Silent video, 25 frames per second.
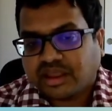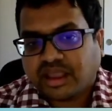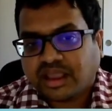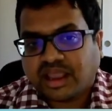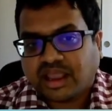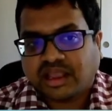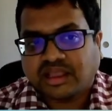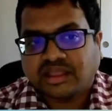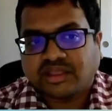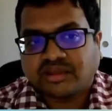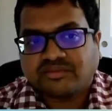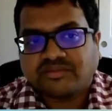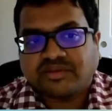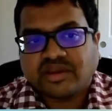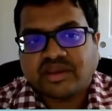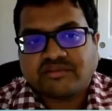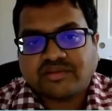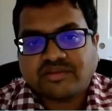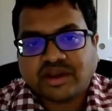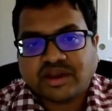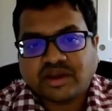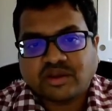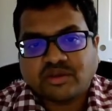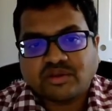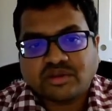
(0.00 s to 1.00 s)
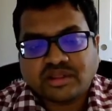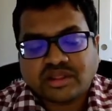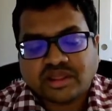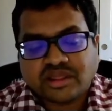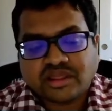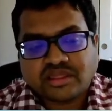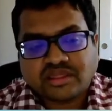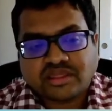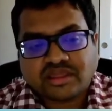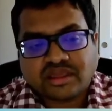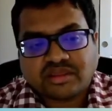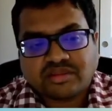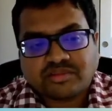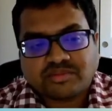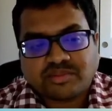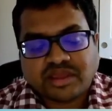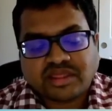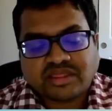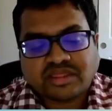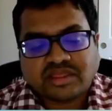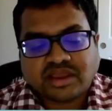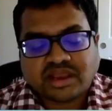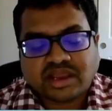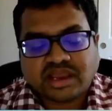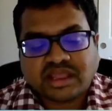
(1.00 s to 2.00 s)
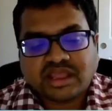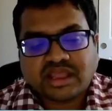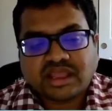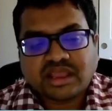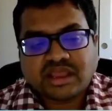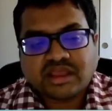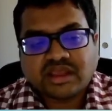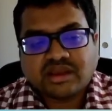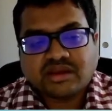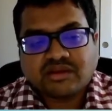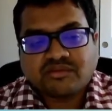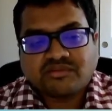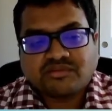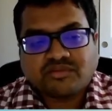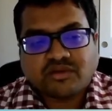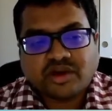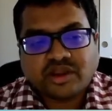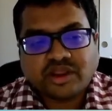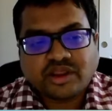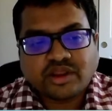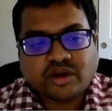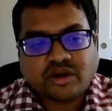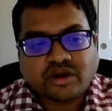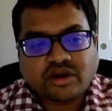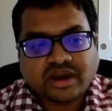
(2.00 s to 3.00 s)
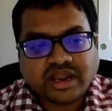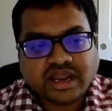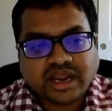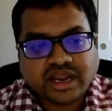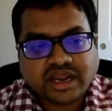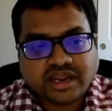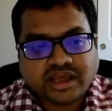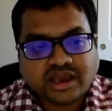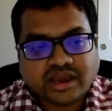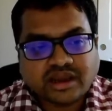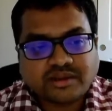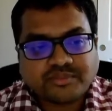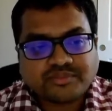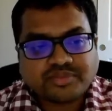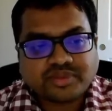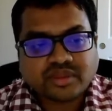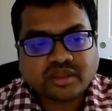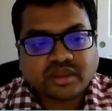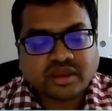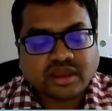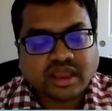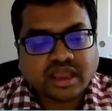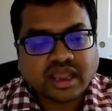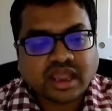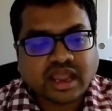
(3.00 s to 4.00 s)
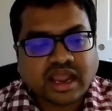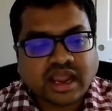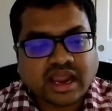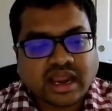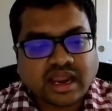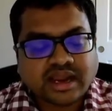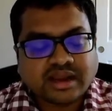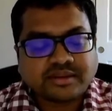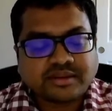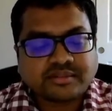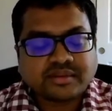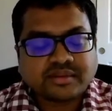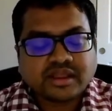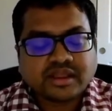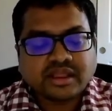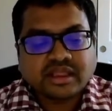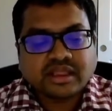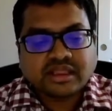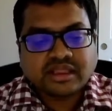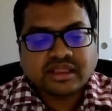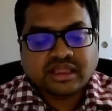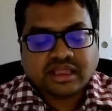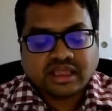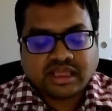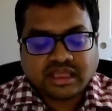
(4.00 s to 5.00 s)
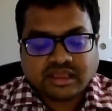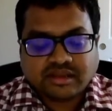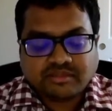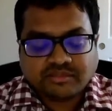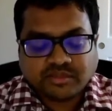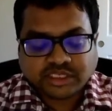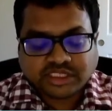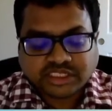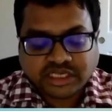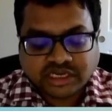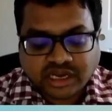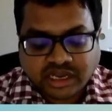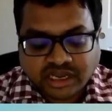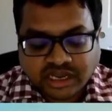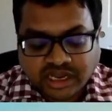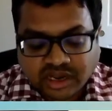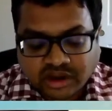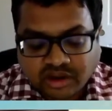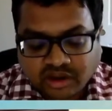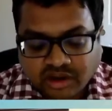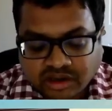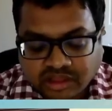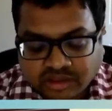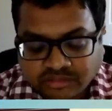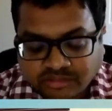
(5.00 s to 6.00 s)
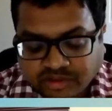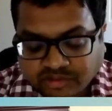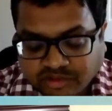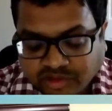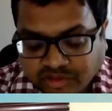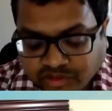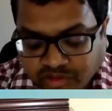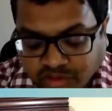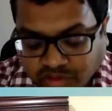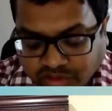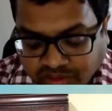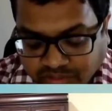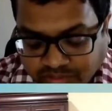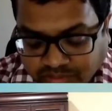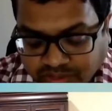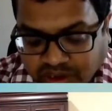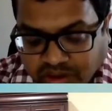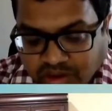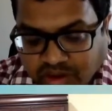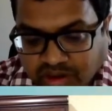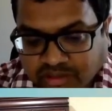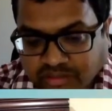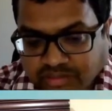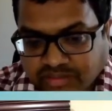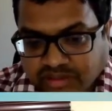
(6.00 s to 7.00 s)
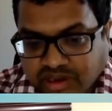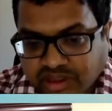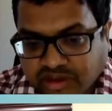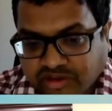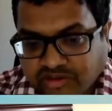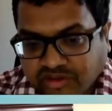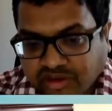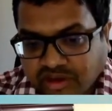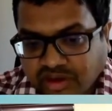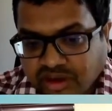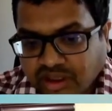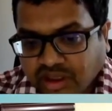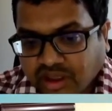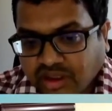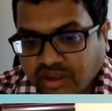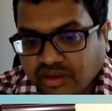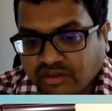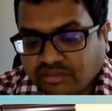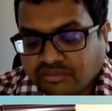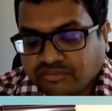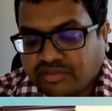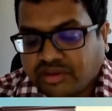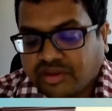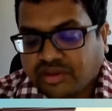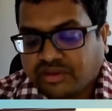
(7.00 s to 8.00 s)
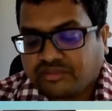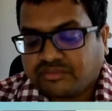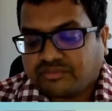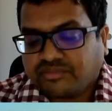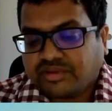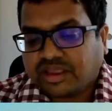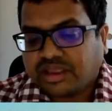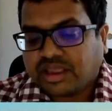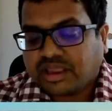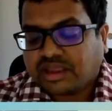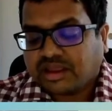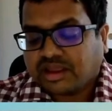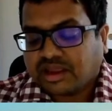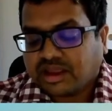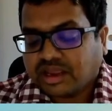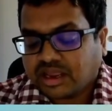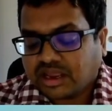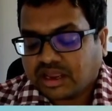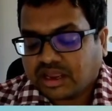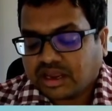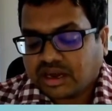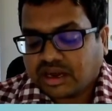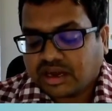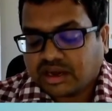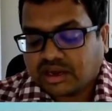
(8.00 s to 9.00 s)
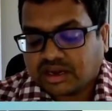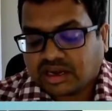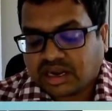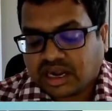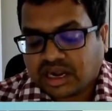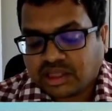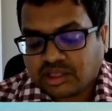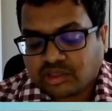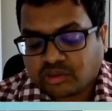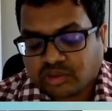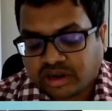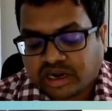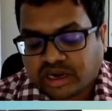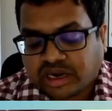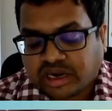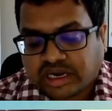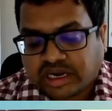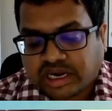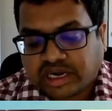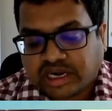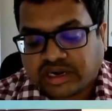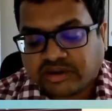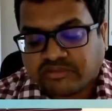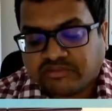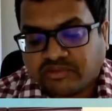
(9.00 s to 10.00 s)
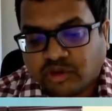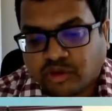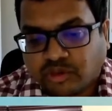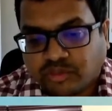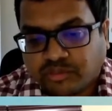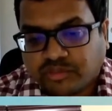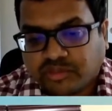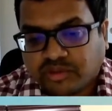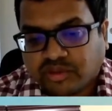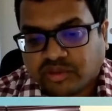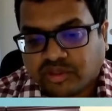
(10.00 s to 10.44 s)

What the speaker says: And the way we do this is basically for your data and the machine learning algorithm that was chosen by algorithm selection, we run through an iterative loop.